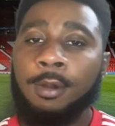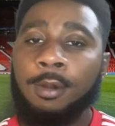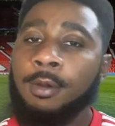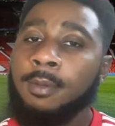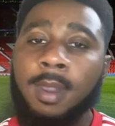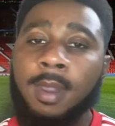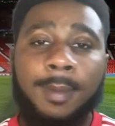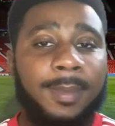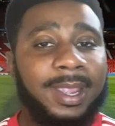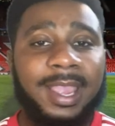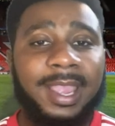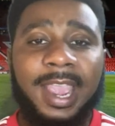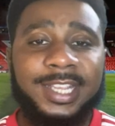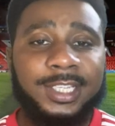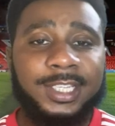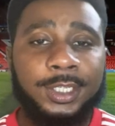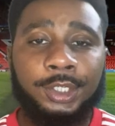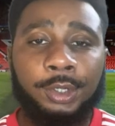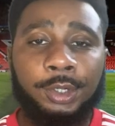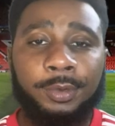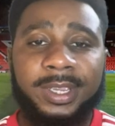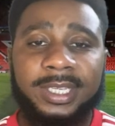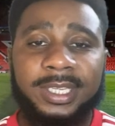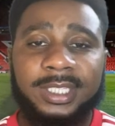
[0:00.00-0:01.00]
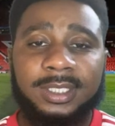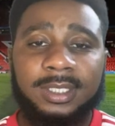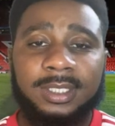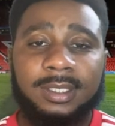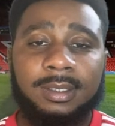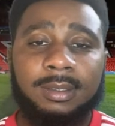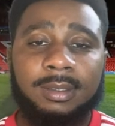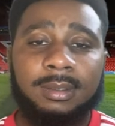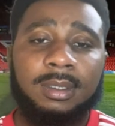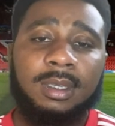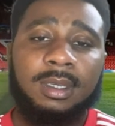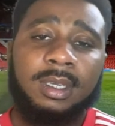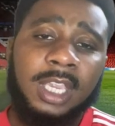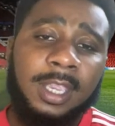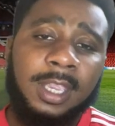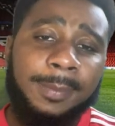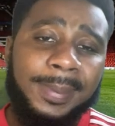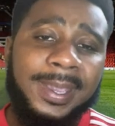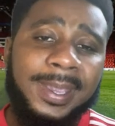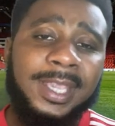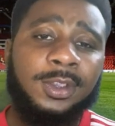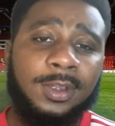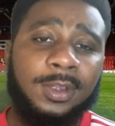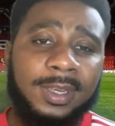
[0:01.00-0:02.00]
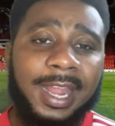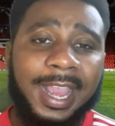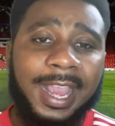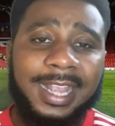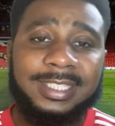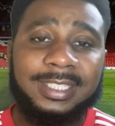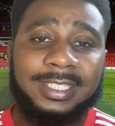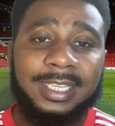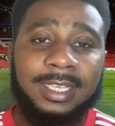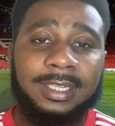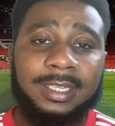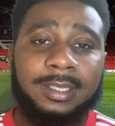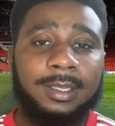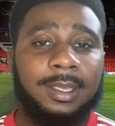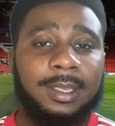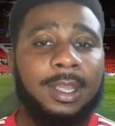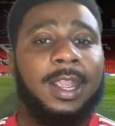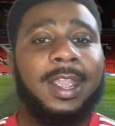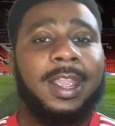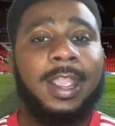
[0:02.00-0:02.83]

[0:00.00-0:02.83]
Remember, guys, as always, keep it united.